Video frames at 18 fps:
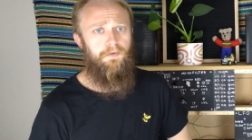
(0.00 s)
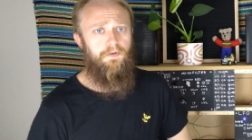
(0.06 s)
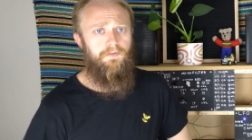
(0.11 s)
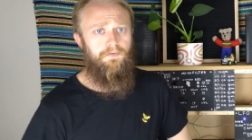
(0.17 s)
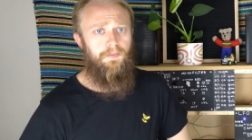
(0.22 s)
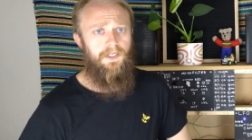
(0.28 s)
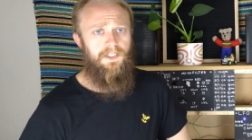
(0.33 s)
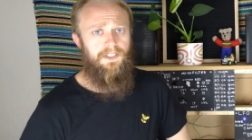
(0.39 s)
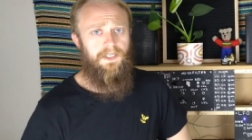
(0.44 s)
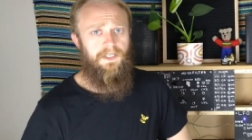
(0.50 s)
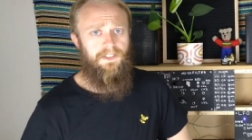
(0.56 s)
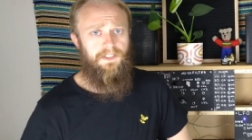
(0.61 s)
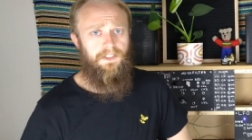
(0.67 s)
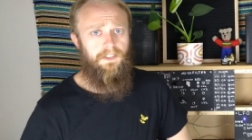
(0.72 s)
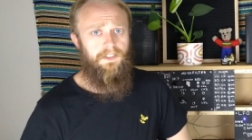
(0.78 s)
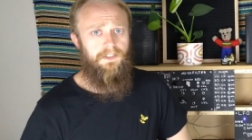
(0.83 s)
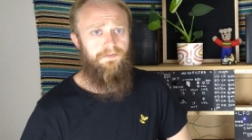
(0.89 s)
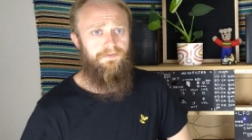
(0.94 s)
a bit more of my
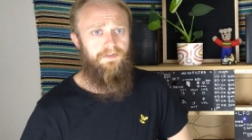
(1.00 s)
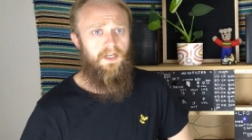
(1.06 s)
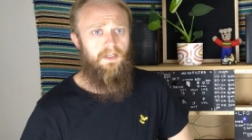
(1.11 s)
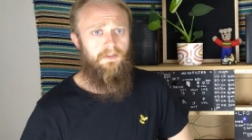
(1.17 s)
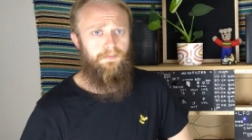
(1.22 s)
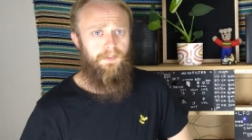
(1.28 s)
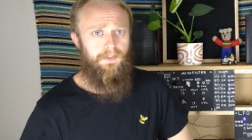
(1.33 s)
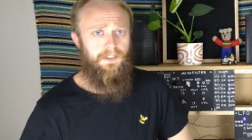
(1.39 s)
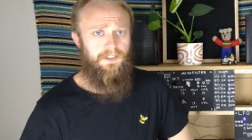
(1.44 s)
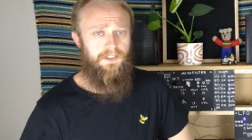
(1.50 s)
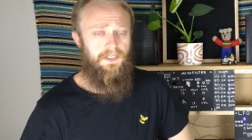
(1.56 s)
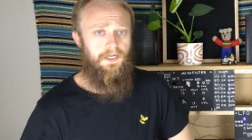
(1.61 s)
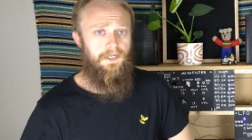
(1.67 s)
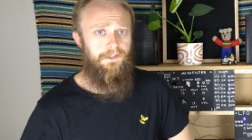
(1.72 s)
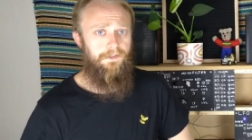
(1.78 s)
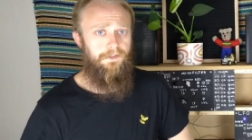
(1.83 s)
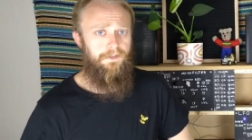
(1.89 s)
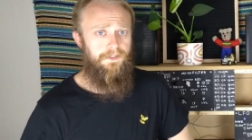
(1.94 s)
testing and developing
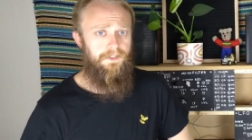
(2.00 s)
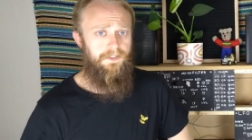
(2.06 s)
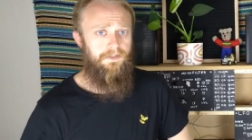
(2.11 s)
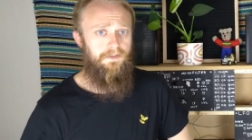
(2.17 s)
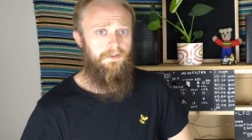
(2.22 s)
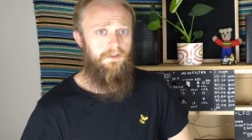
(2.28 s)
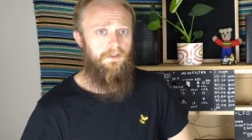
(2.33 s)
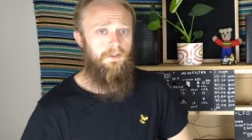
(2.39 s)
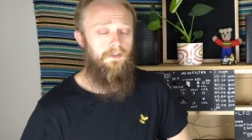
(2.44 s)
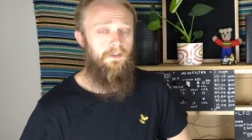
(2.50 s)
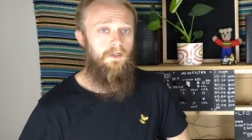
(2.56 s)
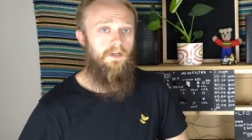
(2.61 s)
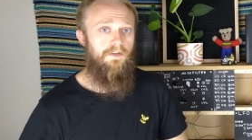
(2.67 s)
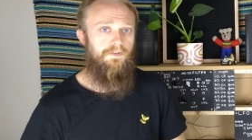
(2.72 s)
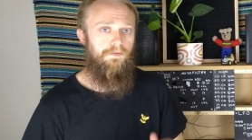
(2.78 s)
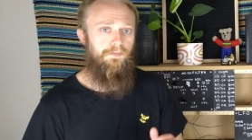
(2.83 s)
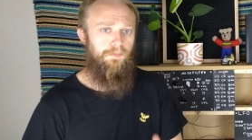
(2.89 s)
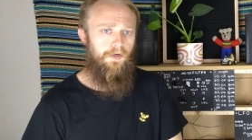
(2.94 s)
stages,
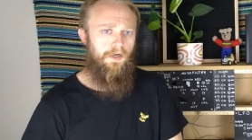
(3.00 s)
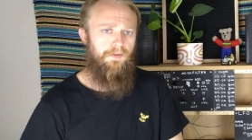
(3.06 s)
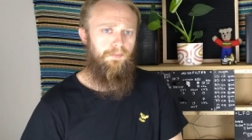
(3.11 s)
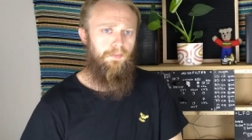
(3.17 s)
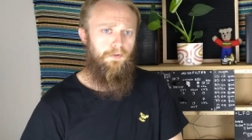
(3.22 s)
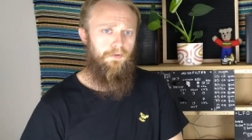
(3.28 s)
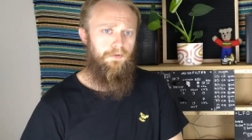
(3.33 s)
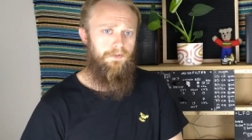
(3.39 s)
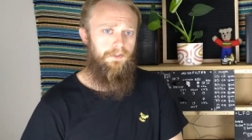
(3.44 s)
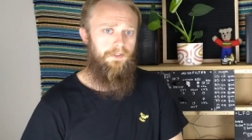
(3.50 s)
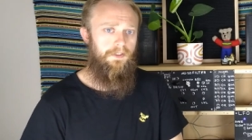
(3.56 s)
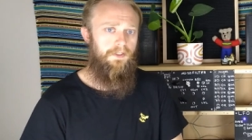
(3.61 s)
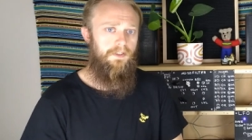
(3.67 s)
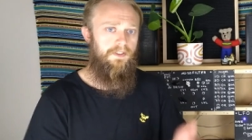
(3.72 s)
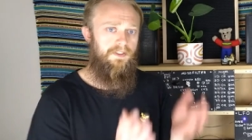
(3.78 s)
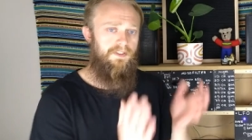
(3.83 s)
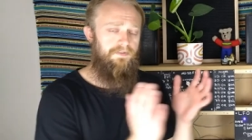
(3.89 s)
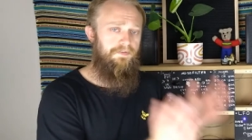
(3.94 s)
from breadboard
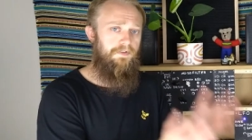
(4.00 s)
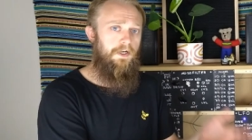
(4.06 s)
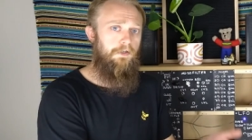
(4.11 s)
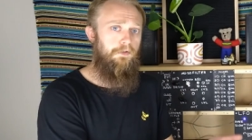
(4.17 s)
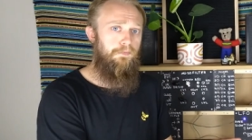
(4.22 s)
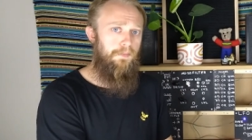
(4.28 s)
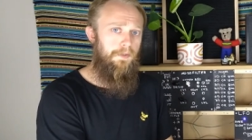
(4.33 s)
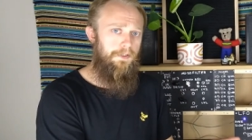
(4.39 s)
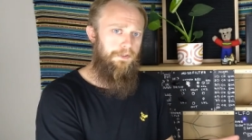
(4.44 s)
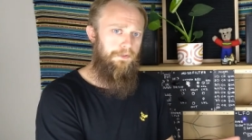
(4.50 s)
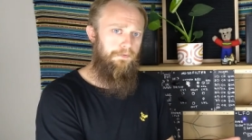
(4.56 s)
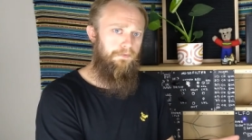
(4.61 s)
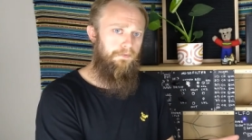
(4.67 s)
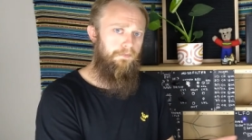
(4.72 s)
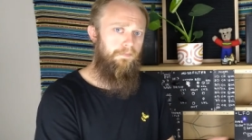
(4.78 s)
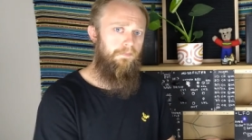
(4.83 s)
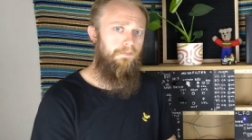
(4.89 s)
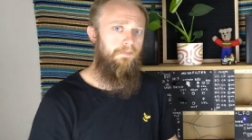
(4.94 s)
to final
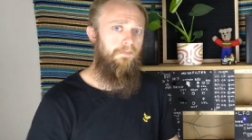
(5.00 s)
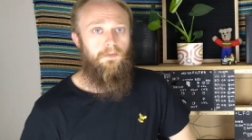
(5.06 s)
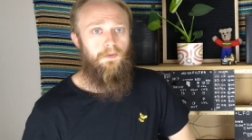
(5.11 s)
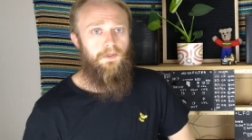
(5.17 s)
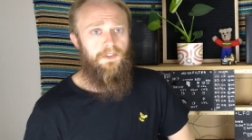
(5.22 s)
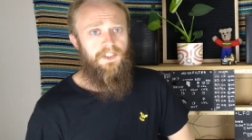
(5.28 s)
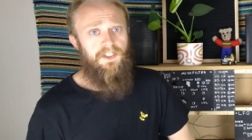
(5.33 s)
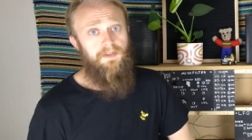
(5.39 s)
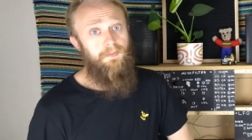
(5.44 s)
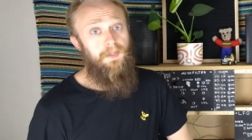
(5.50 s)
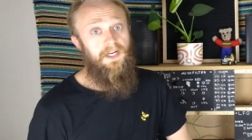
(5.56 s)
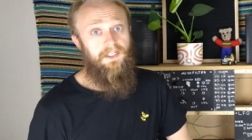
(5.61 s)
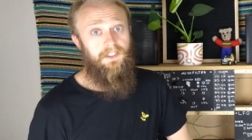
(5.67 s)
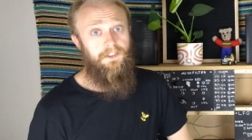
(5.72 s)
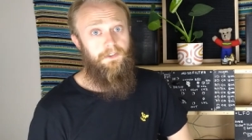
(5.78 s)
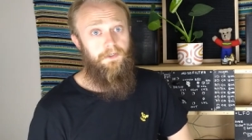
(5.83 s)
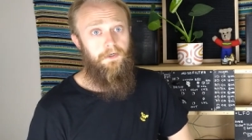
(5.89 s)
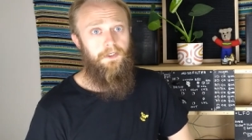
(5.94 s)
module. I'm also
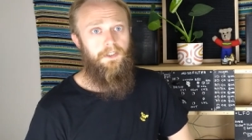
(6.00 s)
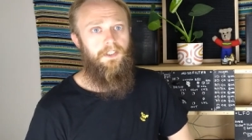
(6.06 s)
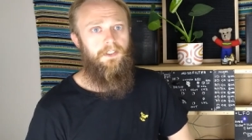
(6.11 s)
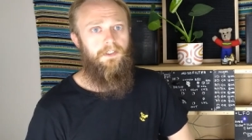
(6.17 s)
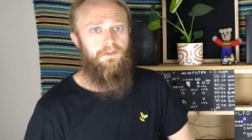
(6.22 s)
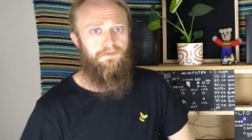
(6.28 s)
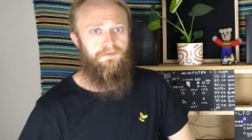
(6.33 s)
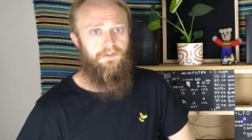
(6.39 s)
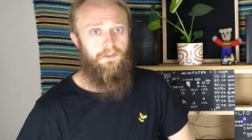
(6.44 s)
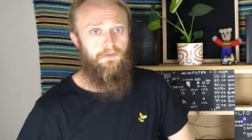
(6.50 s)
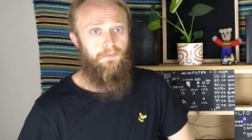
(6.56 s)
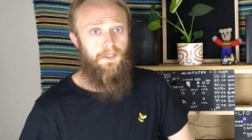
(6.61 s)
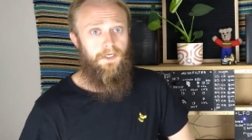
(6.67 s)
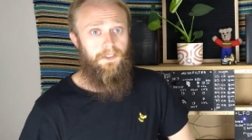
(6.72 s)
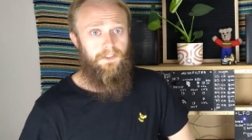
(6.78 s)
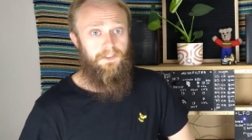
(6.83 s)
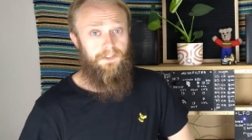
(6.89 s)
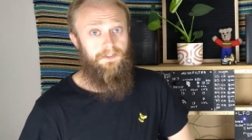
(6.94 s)
back at uni in a few
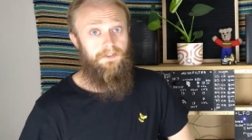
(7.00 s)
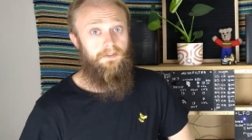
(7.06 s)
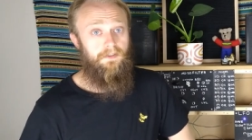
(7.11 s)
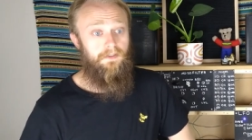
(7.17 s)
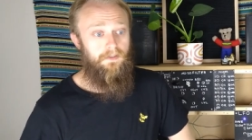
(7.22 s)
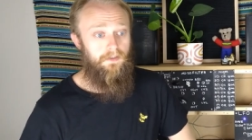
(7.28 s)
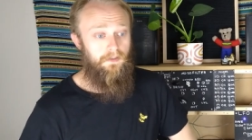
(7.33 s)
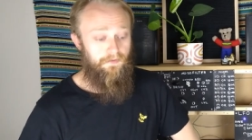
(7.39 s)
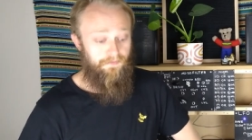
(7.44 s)
weeks.